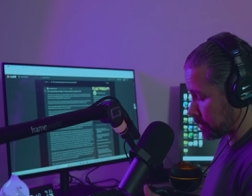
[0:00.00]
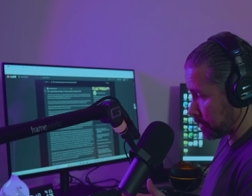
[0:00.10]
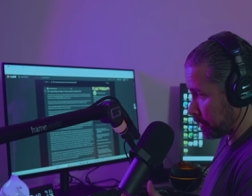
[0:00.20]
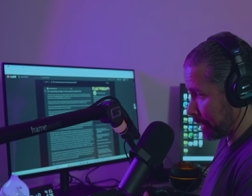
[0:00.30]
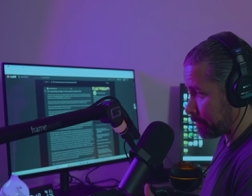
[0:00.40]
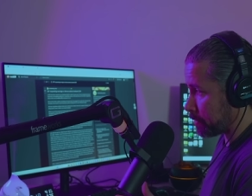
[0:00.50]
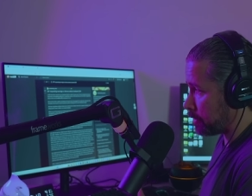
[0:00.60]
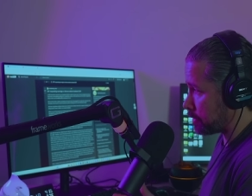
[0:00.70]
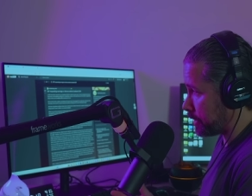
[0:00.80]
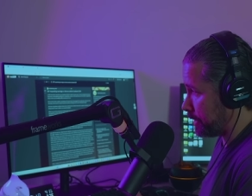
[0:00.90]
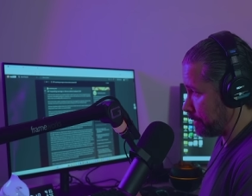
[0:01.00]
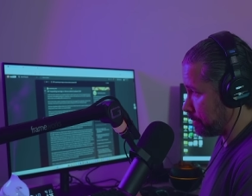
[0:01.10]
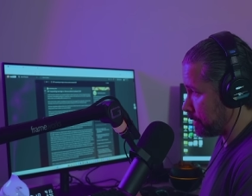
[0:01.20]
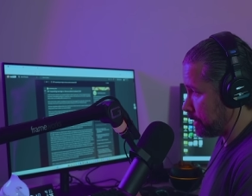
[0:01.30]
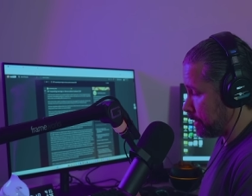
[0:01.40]
lifelong thing.
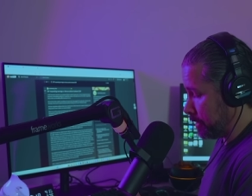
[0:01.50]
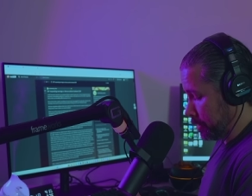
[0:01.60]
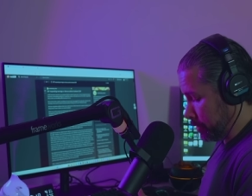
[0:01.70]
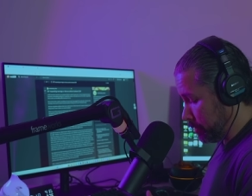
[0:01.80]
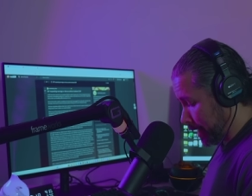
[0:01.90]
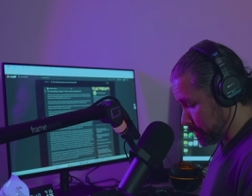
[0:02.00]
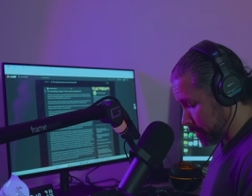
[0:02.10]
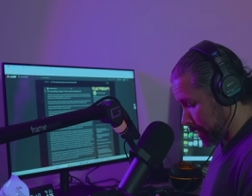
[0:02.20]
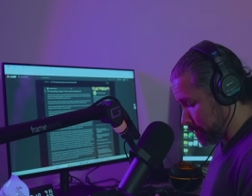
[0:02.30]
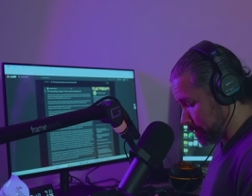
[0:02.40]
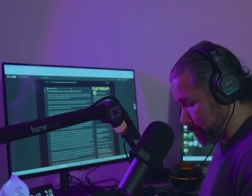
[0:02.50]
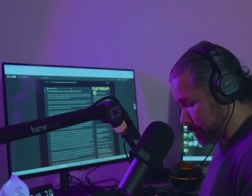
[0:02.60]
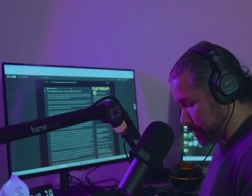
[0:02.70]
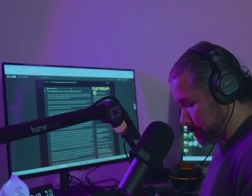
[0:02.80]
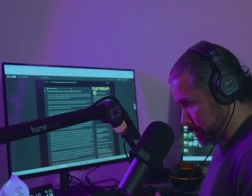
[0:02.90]
You guys are either going
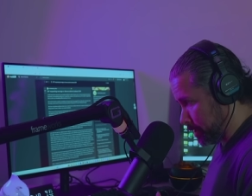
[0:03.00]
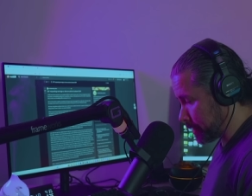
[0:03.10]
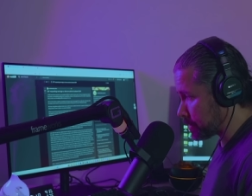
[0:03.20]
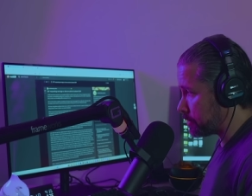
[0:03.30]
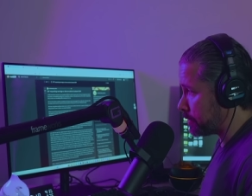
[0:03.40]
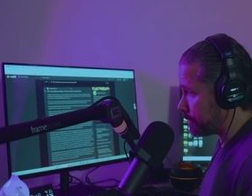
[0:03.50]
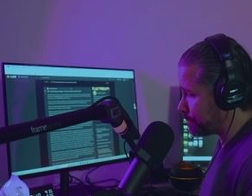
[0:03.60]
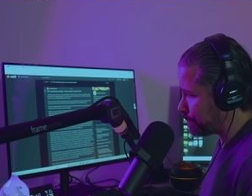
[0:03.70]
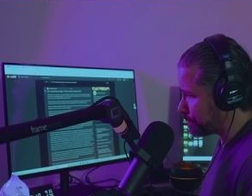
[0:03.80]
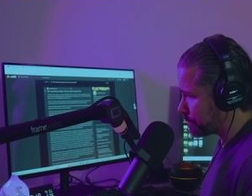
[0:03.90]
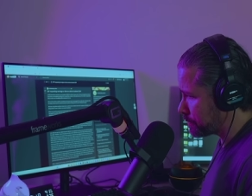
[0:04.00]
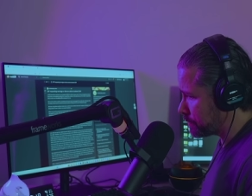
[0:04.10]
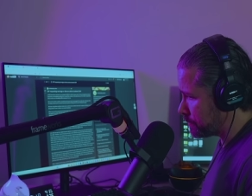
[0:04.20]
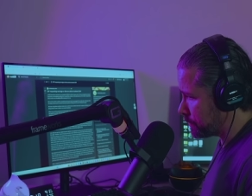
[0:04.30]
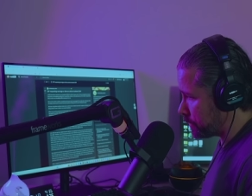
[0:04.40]
to adjust to it
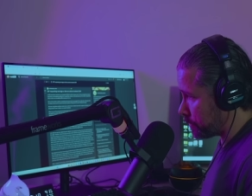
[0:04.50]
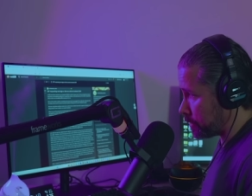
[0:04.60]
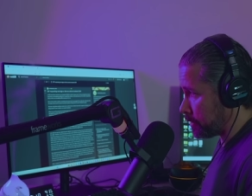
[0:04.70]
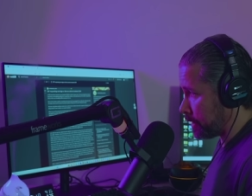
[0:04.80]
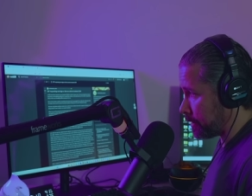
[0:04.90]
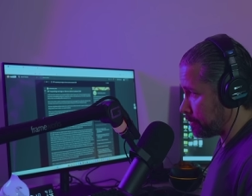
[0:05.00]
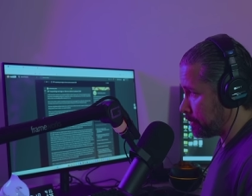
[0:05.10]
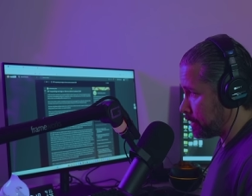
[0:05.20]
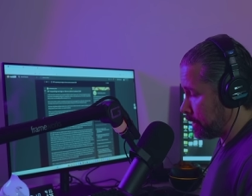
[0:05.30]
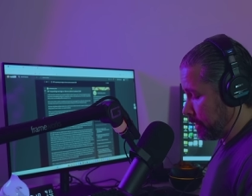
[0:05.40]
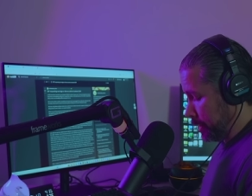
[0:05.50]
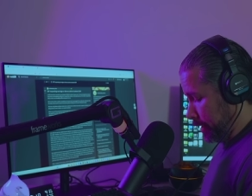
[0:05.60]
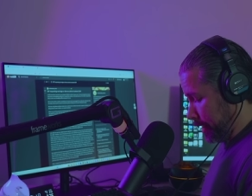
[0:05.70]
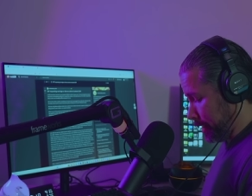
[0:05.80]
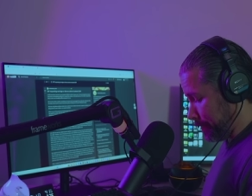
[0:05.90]
or you're not.
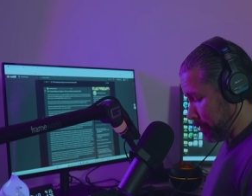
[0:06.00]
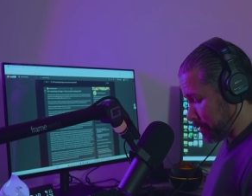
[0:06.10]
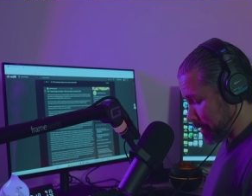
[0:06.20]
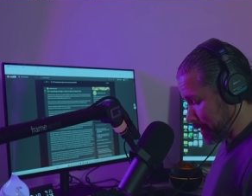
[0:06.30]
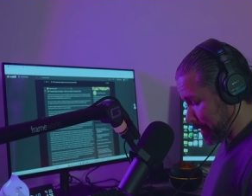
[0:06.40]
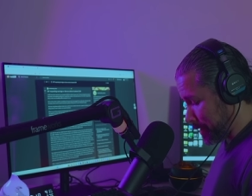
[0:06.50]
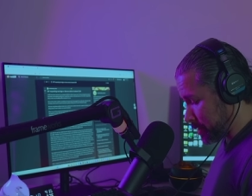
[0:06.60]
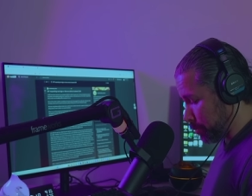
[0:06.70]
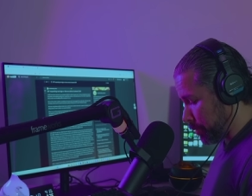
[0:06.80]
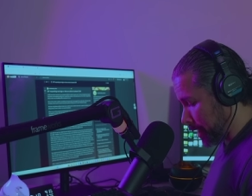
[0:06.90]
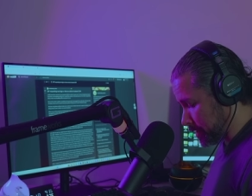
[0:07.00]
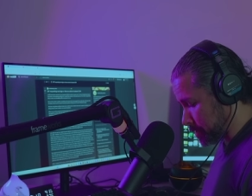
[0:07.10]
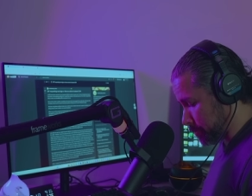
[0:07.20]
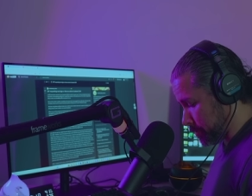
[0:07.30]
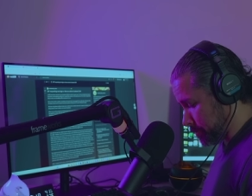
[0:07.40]
And if you think that it's
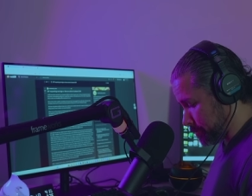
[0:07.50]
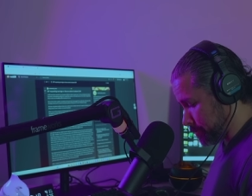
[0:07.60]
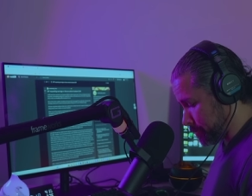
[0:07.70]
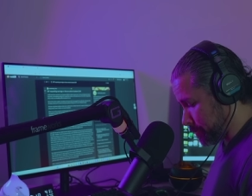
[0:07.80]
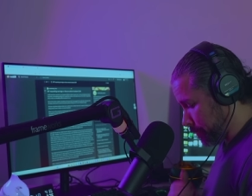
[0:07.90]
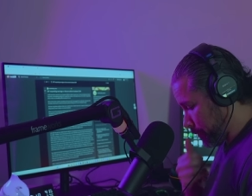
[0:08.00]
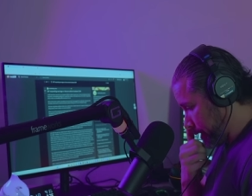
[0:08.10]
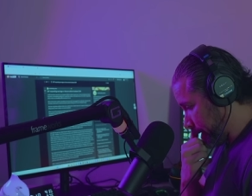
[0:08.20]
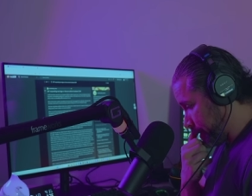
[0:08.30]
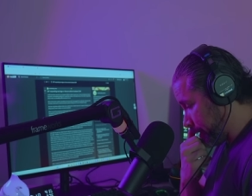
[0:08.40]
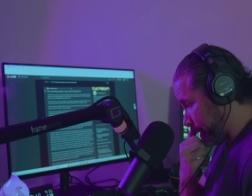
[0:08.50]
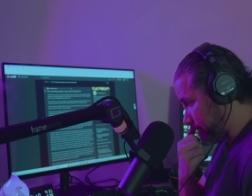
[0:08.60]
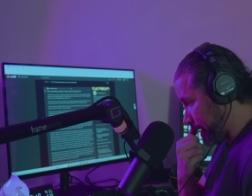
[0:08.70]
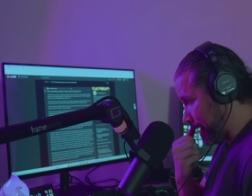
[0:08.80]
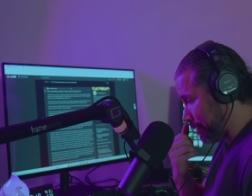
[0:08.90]
impossible that you guys
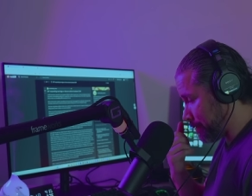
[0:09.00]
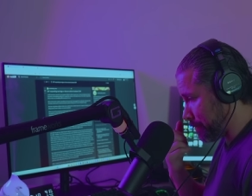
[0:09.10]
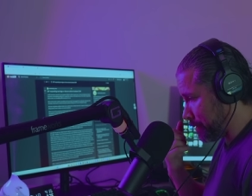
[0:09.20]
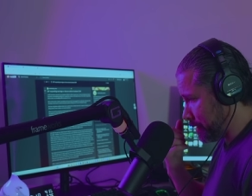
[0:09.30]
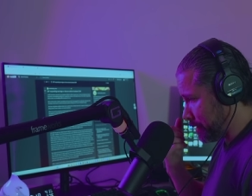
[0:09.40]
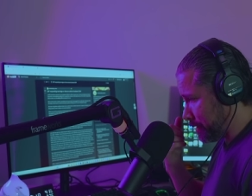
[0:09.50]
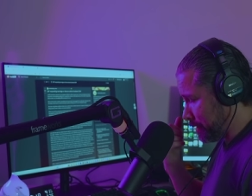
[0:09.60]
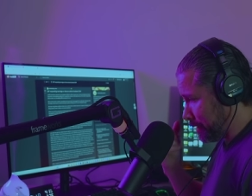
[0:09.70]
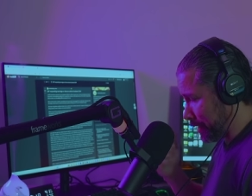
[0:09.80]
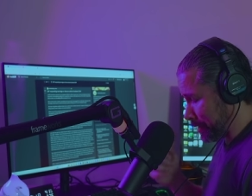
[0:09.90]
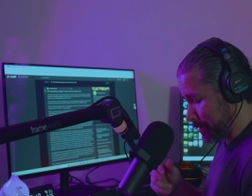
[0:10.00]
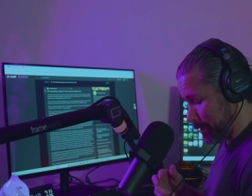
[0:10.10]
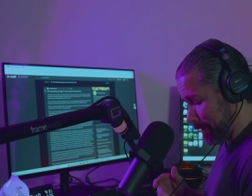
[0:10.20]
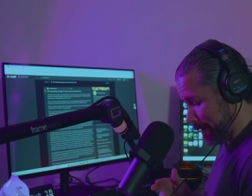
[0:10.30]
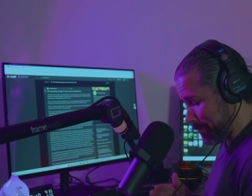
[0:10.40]
have that
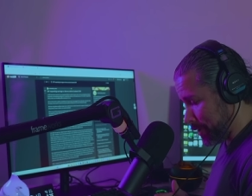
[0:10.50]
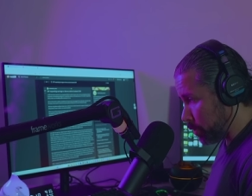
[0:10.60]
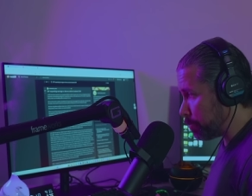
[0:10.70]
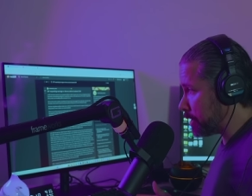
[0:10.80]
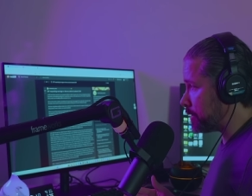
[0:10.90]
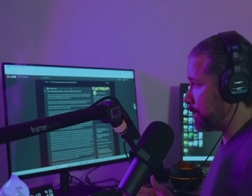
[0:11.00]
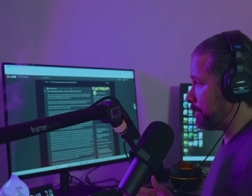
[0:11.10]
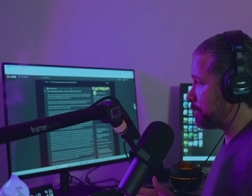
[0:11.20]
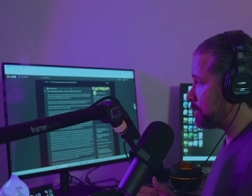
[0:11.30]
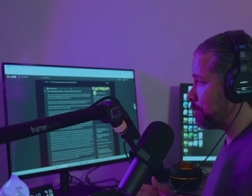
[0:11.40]
you have no ability to